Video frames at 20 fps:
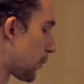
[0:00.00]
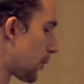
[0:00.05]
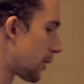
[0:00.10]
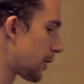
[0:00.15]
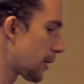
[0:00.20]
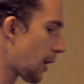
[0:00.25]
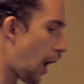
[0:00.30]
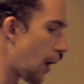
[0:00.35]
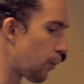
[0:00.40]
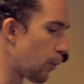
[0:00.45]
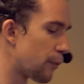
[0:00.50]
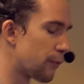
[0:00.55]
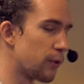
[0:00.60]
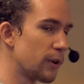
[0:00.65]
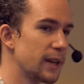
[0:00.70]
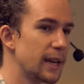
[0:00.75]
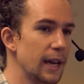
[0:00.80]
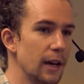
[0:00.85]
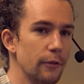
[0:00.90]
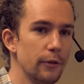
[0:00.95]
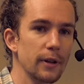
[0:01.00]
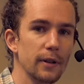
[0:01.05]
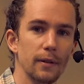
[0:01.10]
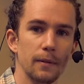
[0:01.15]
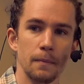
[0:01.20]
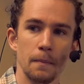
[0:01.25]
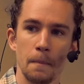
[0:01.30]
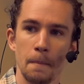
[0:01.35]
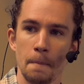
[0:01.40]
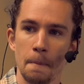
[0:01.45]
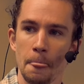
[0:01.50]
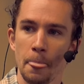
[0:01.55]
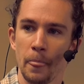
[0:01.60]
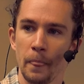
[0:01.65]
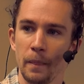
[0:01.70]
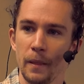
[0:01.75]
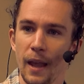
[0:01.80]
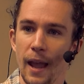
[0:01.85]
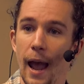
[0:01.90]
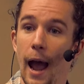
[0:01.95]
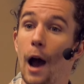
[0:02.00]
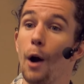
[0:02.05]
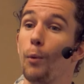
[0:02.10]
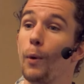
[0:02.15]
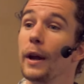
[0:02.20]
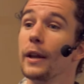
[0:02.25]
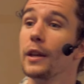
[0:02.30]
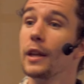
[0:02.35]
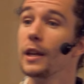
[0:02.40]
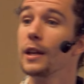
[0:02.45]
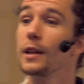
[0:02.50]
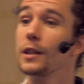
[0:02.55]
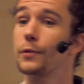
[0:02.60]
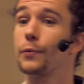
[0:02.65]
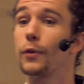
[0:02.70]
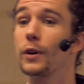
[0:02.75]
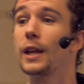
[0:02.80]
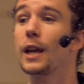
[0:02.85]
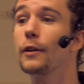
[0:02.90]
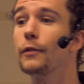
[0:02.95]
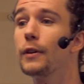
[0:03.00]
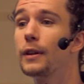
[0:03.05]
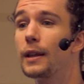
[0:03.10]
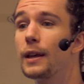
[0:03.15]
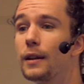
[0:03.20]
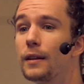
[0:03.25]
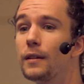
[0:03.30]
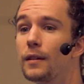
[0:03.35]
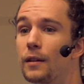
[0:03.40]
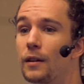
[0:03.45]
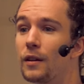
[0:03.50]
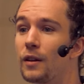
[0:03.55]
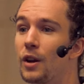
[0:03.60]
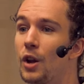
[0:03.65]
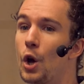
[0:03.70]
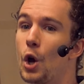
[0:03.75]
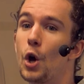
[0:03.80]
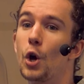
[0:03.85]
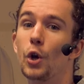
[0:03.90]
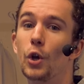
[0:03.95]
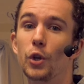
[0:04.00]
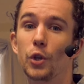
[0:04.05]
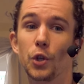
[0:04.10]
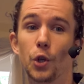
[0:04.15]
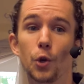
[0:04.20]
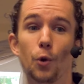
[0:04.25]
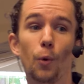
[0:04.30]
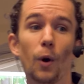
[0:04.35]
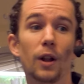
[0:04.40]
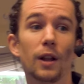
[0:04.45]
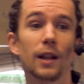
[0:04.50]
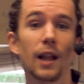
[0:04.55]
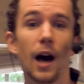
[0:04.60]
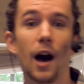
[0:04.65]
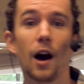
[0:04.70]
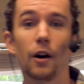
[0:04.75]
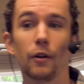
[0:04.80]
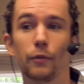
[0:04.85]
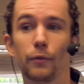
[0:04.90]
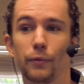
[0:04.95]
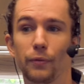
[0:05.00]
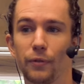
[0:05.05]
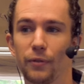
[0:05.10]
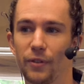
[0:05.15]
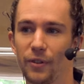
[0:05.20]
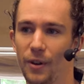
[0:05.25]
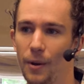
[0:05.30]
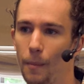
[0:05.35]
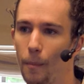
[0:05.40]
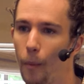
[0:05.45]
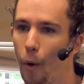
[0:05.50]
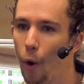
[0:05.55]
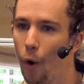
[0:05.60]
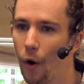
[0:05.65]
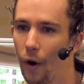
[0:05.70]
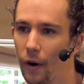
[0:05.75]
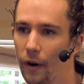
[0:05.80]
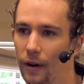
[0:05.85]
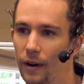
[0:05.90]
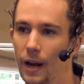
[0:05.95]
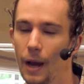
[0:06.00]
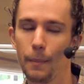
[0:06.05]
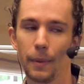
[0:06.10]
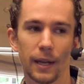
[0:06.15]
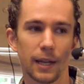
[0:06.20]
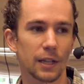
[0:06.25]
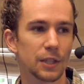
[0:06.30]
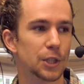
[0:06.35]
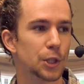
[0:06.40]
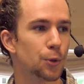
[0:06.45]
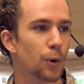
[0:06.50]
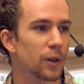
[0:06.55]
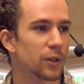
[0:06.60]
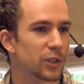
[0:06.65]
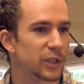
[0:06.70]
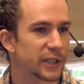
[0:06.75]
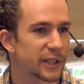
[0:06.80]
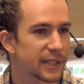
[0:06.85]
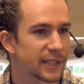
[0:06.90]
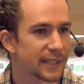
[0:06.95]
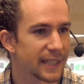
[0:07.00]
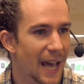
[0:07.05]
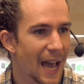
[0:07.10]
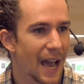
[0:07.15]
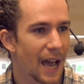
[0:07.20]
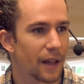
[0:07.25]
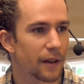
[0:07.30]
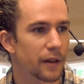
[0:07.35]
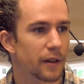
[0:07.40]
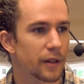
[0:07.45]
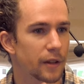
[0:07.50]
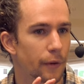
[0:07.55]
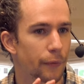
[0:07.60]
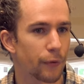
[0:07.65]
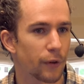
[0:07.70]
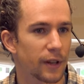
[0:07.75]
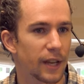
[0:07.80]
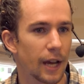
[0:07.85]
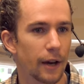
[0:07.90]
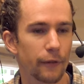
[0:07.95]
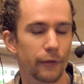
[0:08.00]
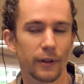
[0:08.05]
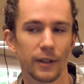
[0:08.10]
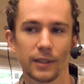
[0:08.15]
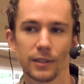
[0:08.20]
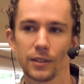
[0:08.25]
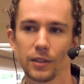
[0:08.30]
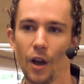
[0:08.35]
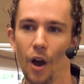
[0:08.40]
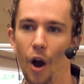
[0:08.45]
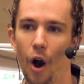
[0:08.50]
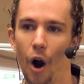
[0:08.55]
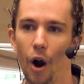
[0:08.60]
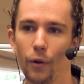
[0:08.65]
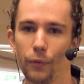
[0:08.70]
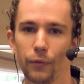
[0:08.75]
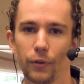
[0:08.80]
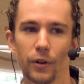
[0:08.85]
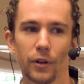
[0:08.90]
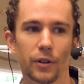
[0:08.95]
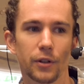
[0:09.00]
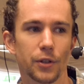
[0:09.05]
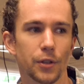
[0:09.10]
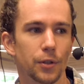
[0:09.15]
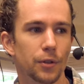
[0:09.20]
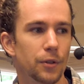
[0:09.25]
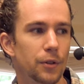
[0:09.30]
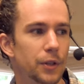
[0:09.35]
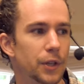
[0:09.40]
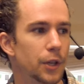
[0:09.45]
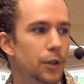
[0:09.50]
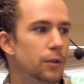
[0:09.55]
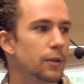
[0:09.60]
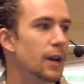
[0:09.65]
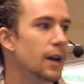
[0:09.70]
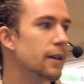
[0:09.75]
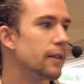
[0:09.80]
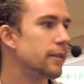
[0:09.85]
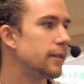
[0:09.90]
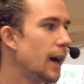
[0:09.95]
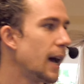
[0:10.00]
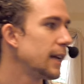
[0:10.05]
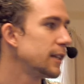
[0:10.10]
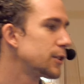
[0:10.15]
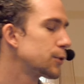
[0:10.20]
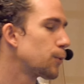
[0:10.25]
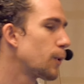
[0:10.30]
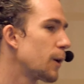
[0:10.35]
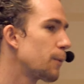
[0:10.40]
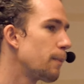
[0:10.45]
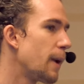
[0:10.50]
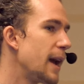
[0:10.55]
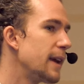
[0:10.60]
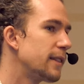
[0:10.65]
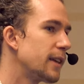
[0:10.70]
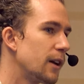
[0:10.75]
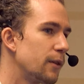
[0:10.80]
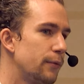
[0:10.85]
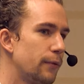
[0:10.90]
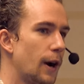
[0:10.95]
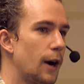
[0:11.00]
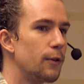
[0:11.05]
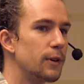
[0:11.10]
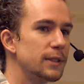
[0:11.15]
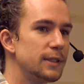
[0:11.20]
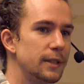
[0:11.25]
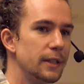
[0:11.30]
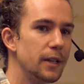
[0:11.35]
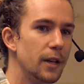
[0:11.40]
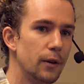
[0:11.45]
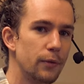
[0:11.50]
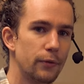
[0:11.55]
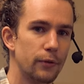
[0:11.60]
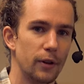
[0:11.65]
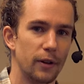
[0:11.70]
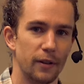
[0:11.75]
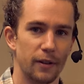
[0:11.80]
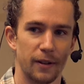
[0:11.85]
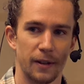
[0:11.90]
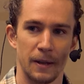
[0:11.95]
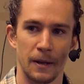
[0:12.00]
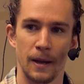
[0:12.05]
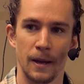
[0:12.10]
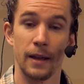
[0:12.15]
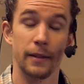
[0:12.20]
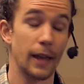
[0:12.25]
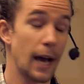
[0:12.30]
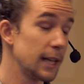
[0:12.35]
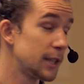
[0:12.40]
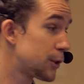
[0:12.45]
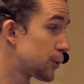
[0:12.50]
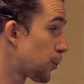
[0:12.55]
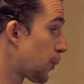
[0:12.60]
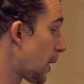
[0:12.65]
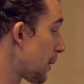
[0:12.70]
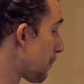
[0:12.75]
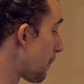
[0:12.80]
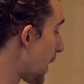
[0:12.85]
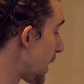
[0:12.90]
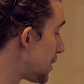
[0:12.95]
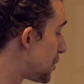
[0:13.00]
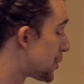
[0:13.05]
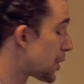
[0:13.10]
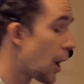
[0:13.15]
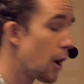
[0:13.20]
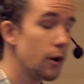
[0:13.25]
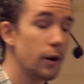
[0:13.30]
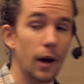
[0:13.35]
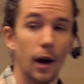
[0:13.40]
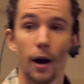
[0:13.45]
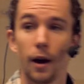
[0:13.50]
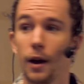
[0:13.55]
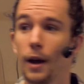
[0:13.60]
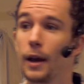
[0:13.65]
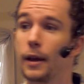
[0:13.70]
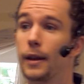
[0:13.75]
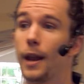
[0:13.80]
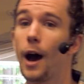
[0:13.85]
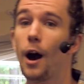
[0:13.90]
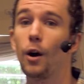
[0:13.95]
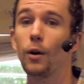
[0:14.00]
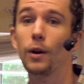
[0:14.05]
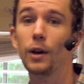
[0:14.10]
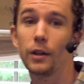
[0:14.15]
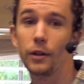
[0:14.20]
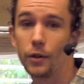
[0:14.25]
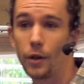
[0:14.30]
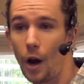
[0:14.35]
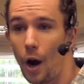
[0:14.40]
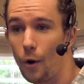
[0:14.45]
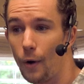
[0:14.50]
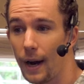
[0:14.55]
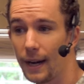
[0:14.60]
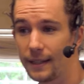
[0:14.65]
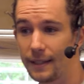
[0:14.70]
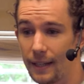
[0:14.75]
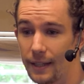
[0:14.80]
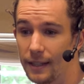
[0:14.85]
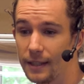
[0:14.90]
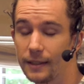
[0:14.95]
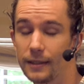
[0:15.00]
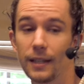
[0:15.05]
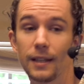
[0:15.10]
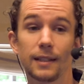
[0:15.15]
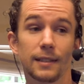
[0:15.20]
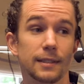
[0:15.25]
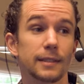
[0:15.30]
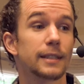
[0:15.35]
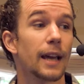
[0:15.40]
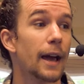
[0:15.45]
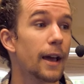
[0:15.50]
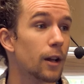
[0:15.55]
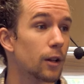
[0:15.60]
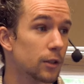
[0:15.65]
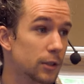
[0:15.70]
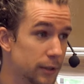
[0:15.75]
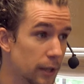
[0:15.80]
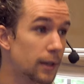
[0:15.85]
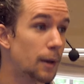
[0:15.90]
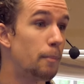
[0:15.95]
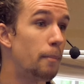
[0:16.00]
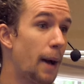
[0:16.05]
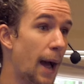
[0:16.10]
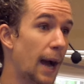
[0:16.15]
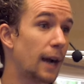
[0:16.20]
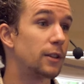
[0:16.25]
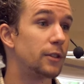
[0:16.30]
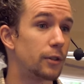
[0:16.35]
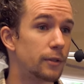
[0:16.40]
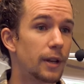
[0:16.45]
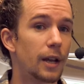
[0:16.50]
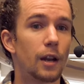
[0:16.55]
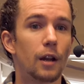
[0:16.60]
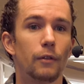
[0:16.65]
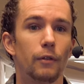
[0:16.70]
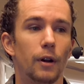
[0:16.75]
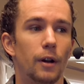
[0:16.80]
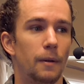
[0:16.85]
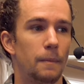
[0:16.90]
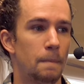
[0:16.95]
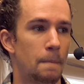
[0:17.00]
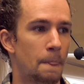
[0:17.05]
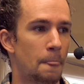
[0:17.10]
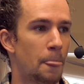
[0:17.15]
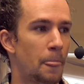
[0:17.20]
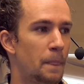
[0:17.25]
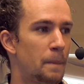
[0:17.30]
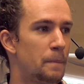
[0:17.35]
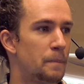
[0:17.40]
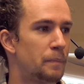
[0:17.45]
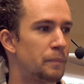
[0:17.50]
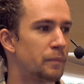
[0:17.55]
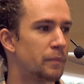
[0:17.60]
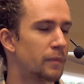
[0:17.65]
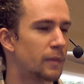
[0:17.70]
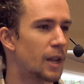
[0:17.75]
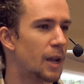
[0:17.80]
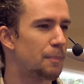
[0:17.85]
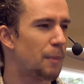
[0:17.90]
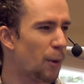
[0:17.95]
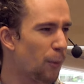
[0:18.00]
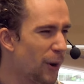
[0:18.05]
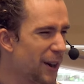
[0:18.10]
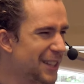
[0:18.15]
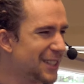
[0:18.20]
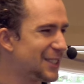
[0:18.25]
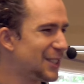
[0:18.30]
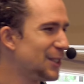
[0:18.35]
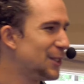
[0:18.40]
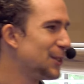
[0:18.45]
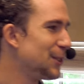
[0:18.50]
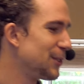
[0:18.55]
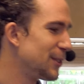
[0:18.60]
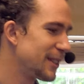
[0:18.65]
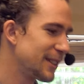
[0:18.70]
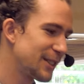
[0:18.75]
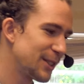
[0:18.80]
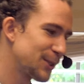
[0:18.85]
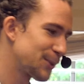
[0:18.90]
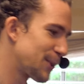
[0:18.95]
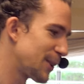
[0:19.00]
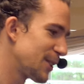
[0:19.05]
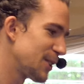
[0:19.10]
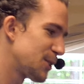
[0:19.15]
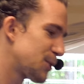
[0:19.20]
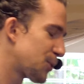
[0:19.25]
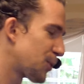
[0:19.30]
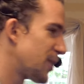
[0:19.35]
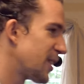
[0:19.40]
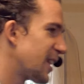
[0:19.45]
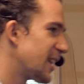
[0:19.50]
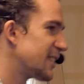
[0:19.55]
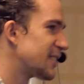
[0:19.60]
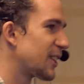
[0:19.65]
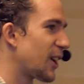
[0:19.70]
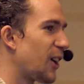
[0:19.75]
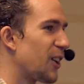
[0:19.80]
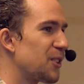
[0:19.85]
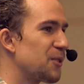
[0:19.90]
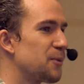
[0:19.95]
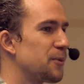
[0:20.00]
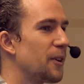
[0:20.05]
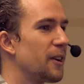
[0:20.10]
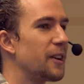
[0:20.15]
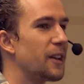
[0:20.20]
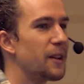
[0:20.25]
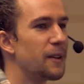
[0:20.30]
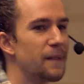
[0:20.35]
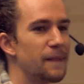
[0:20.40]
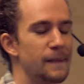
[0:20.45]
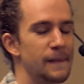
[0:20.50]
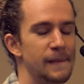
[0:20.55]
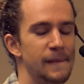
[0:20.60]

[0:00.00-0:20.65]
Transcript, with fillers: Word, I will forgive it. And when He has forgiven it, you will love more because you understand the forgiveness offered to you. That's what made that Pharisee different. That's what made Jonah now direct his sails back to Nineveh. But what does he do? This is where the story gets kind of funny.